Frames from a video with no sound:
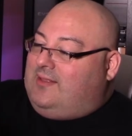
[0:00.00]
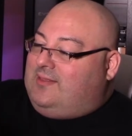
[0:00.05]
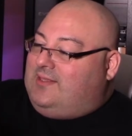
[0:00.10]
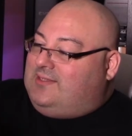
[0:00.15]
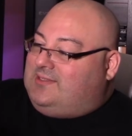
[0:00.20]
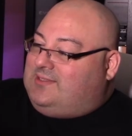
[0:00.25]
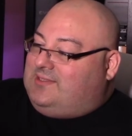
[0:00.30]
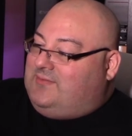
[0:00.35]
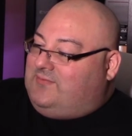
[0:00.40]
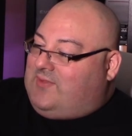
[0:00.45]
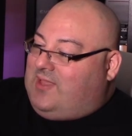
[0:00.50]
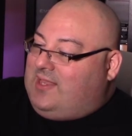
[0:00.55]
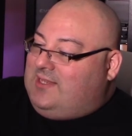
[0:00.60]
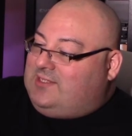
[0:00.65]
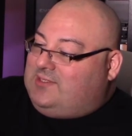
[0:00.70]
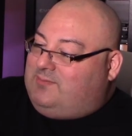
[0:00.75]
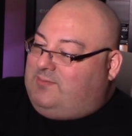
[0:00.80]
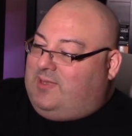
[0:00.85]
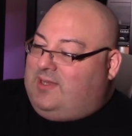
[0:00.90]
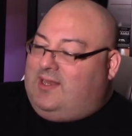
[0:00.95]
on this
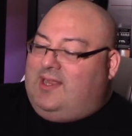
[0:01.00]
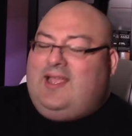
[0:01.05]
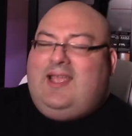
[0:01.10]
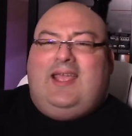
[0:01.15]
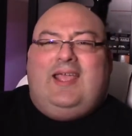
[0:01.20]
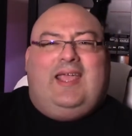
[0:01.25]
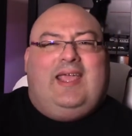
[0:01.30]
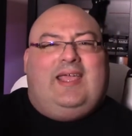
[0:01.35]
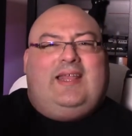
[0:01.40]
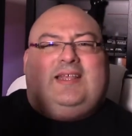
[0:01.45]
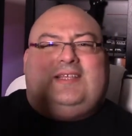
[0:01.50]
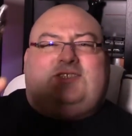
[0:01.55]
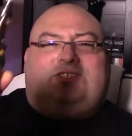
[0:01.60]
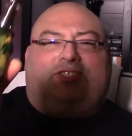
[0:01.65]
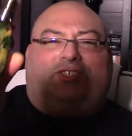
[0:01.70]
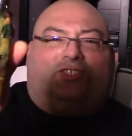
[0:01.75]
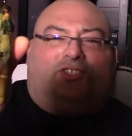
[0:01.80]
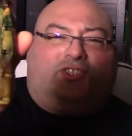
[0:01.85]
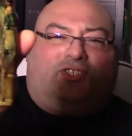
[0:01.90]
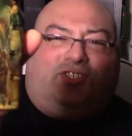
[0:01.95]
device, but
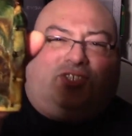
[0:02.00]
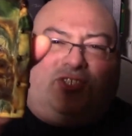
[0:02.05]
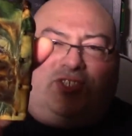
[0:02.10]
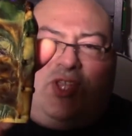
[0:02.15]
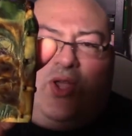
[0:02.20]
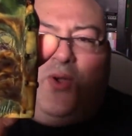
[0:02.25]
it's just